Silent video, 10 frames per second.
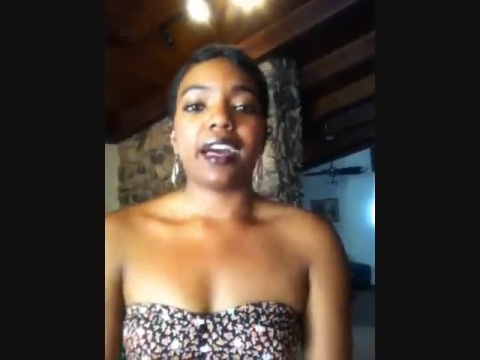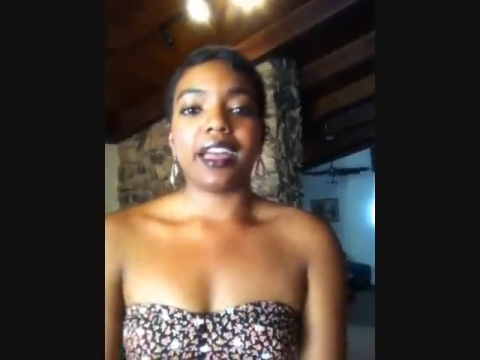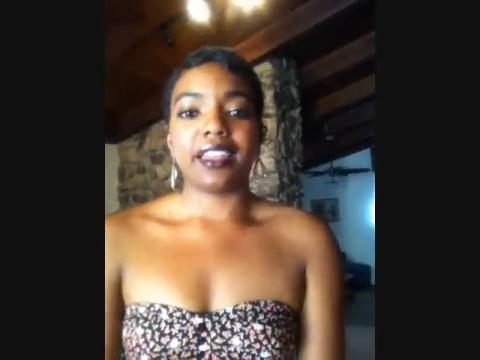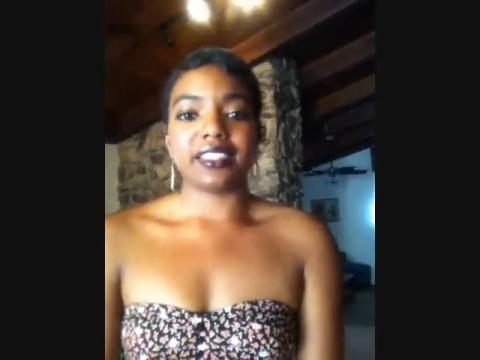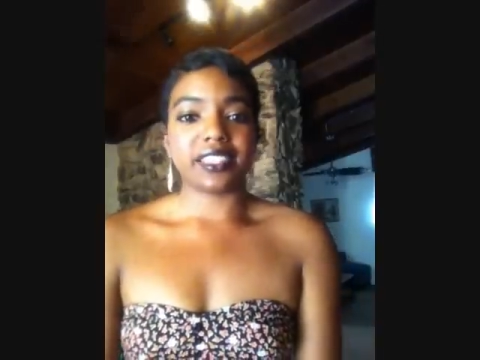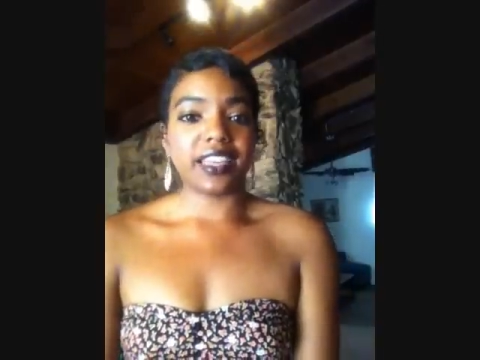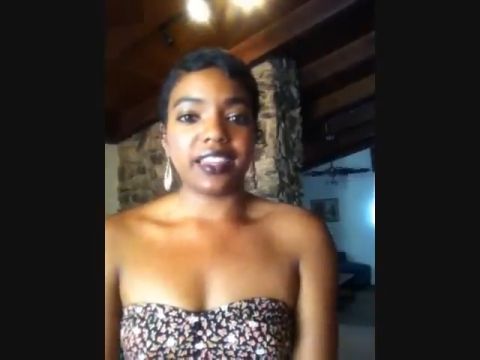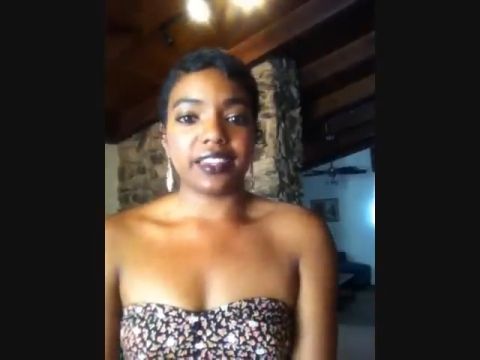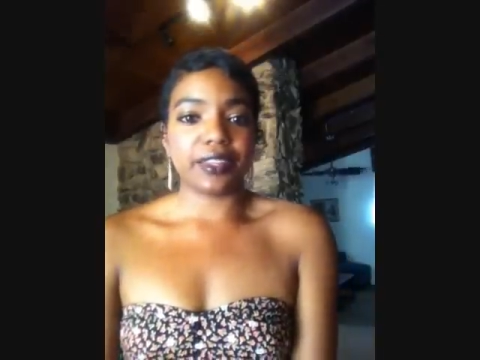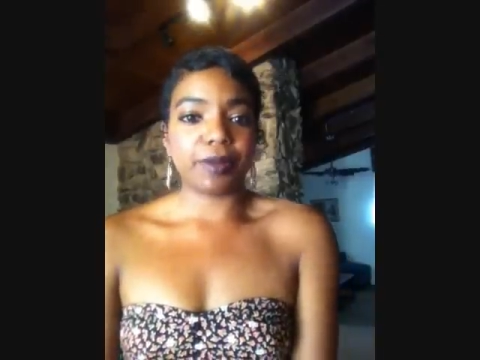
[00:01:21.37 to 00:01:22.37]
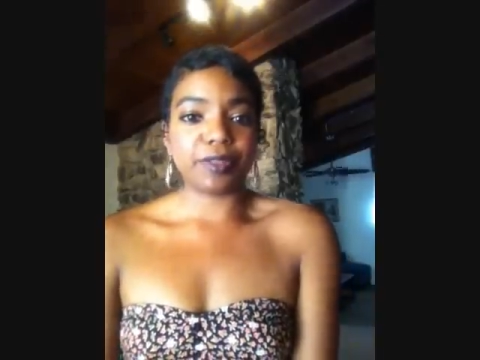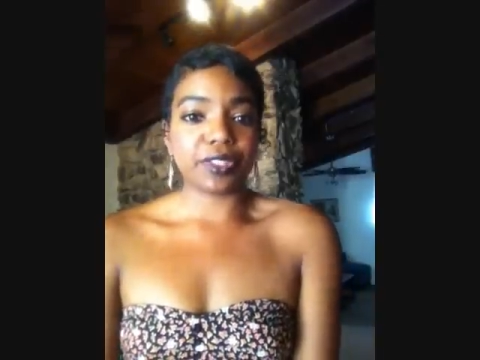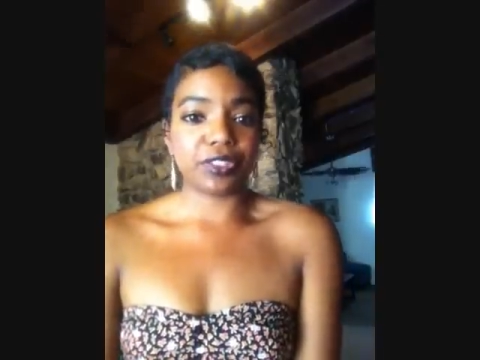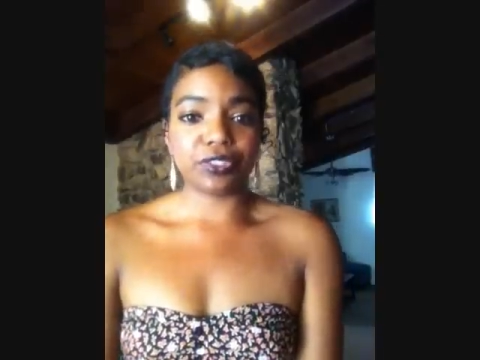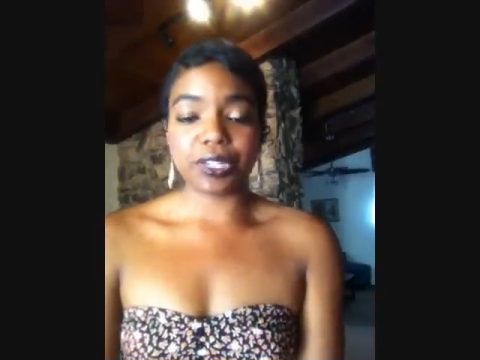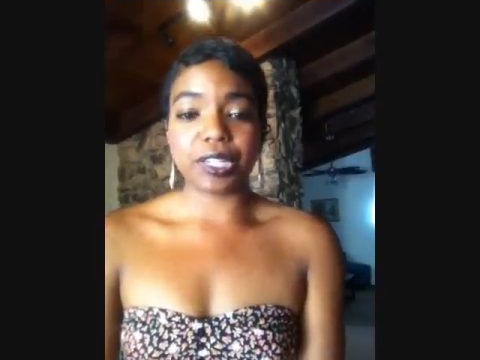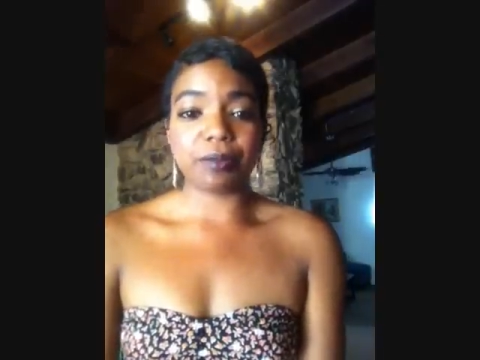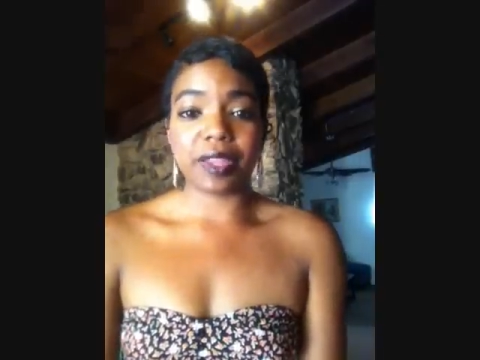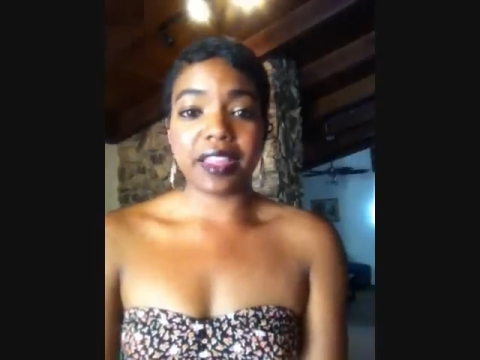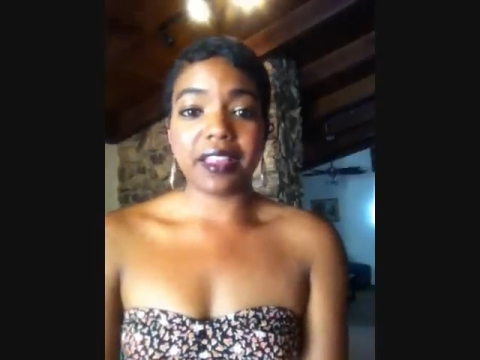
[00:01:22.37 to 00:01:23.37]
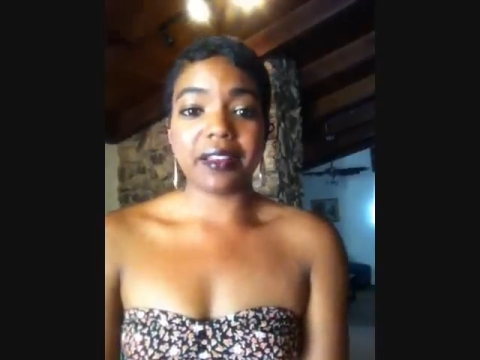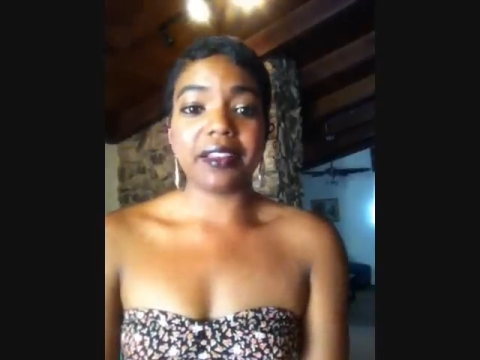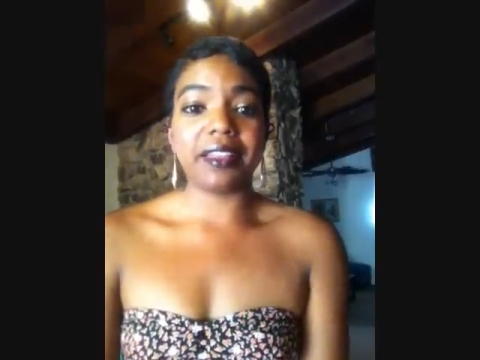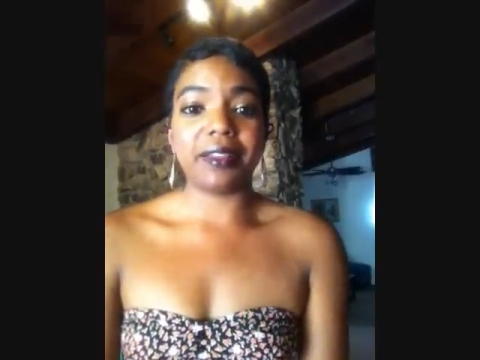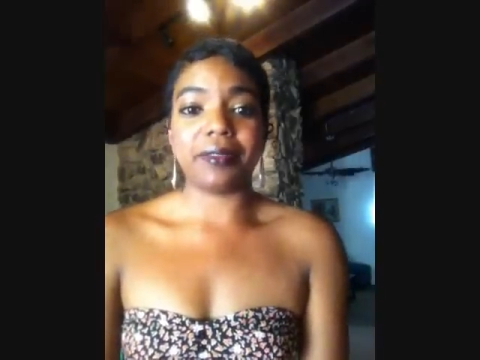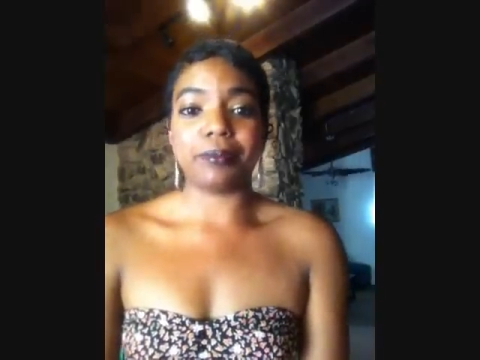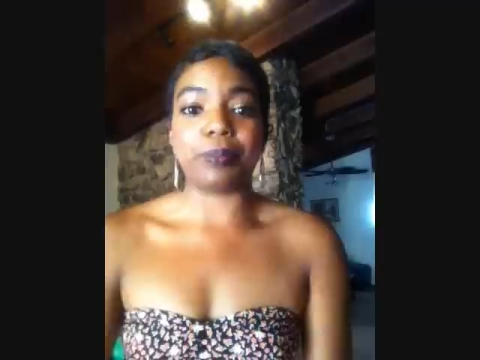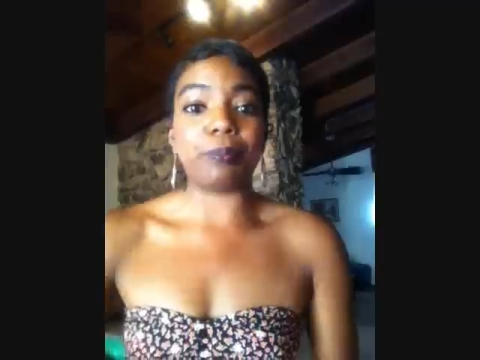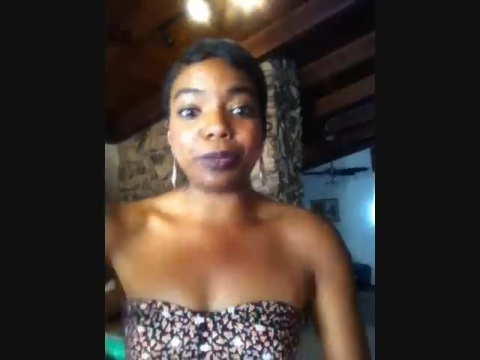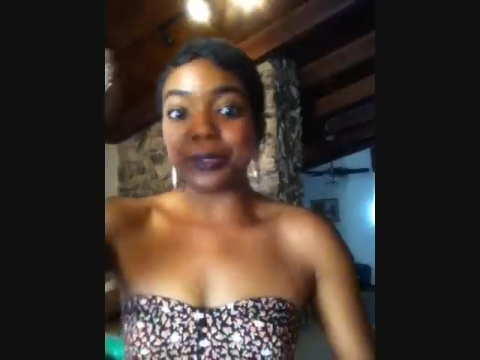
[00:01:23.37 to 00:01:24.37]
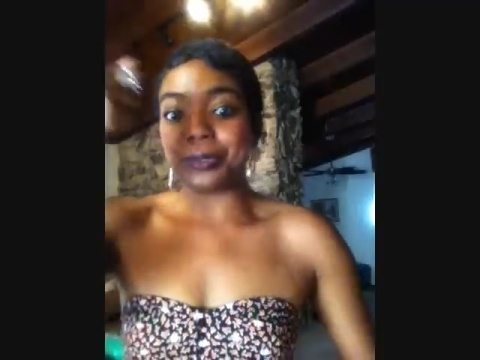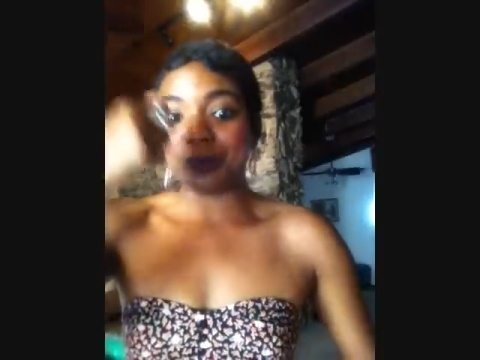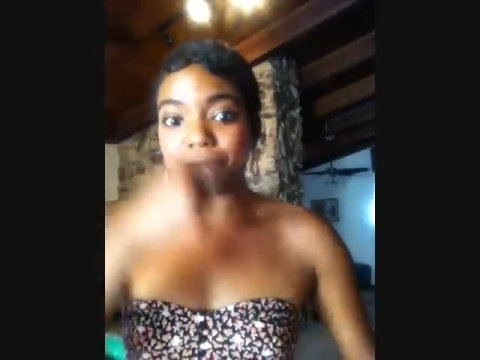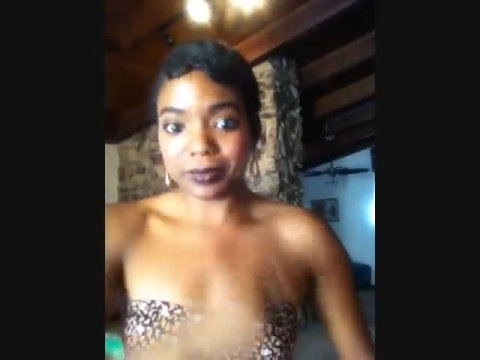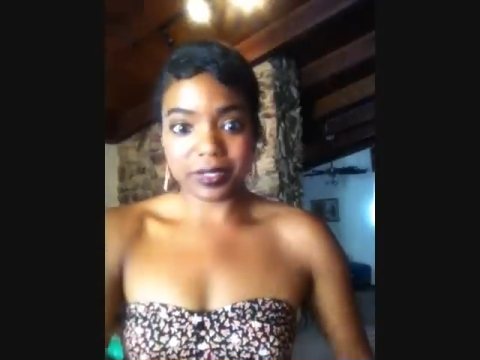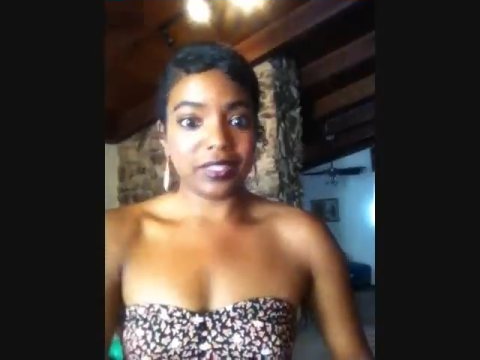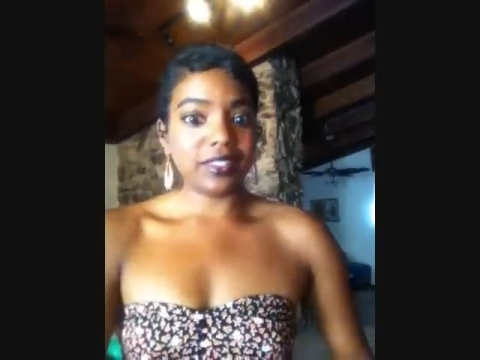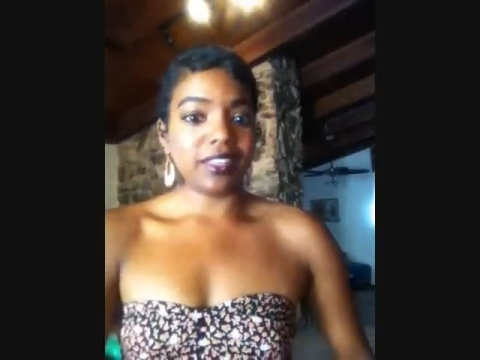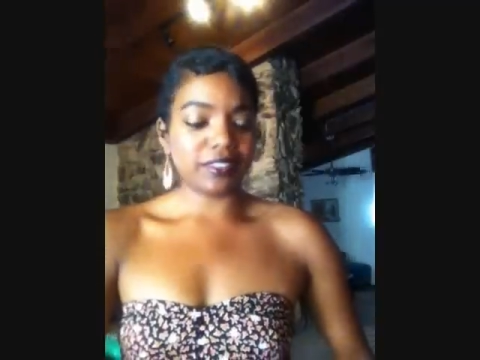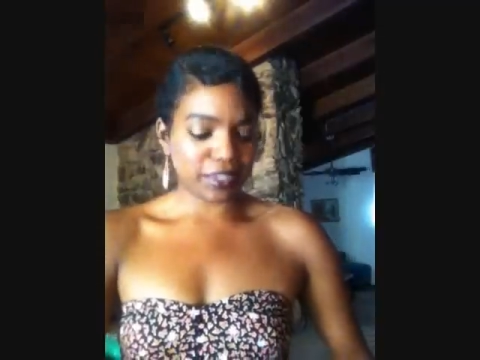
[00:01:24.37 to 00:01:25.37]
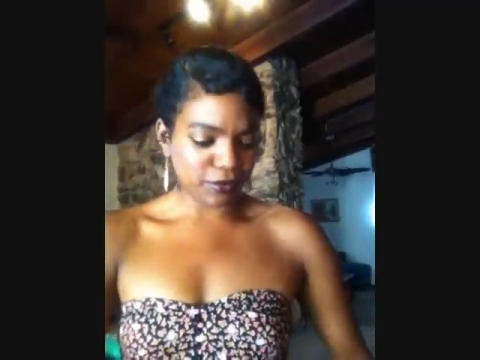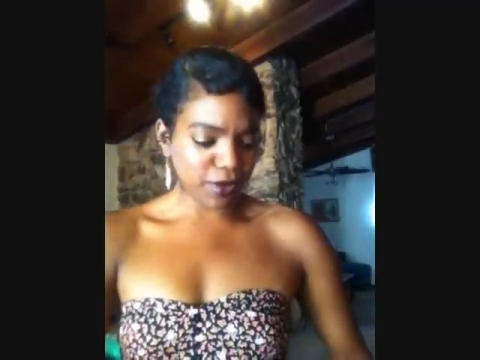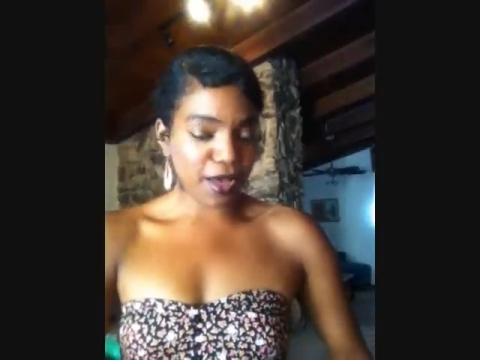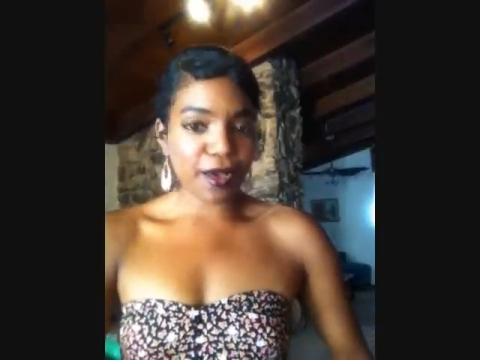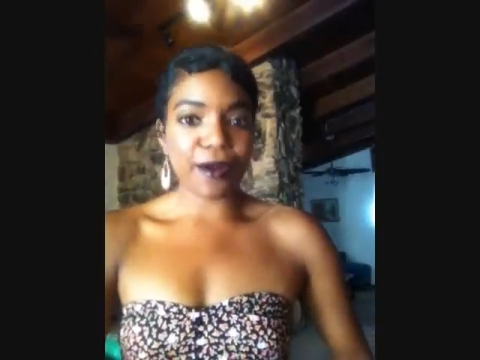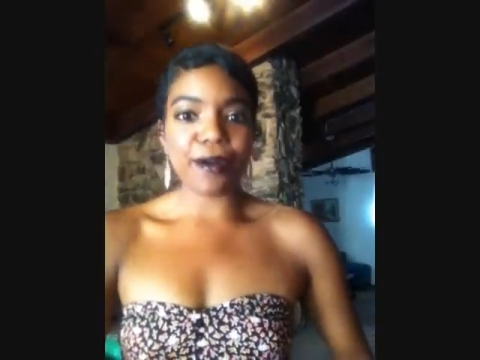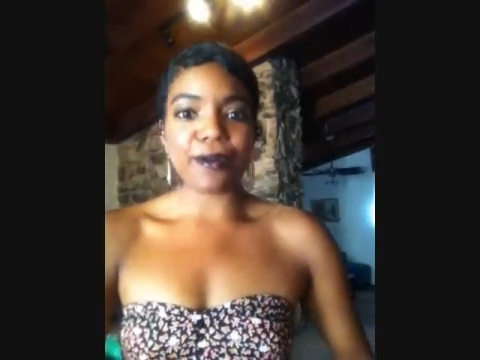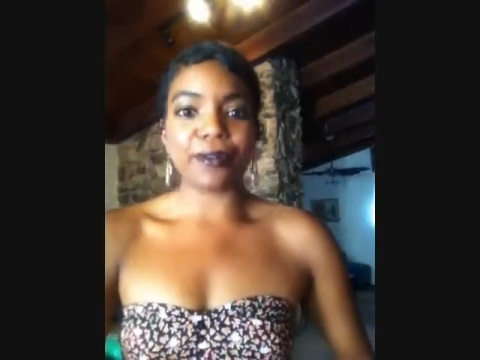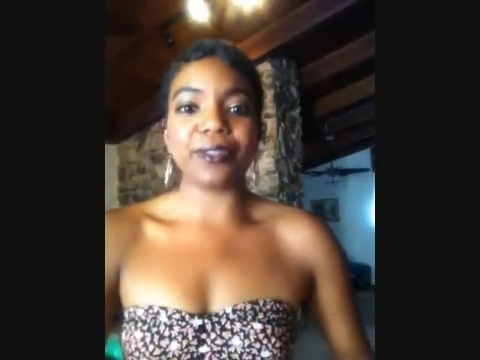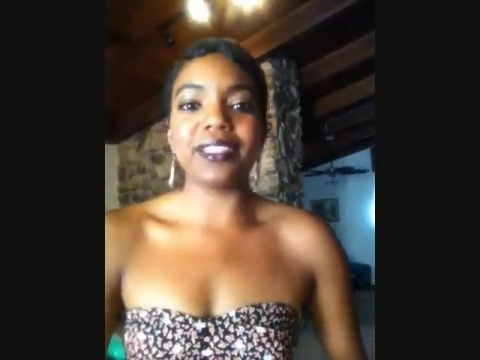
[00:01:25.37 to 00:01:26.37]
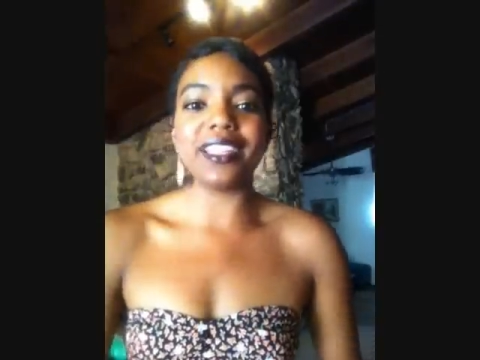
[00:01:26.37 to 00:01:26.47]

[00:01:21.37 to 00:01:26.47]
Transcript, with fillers: I decided, you know, I'm just gonna straighten my hair and boom. I was like, whoa.